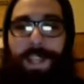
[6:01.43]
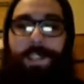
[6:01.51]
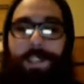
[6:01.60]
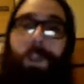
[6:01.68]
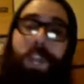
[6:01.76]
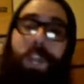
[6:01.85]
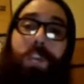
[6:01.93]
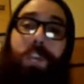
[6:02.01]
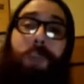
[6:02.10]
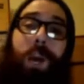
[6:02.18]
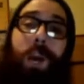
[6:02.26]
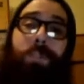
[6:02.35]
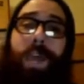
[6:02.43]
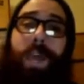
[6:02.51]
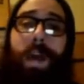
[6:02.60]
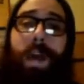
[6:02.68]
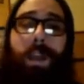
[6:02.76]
So thank you, Mom, Dad.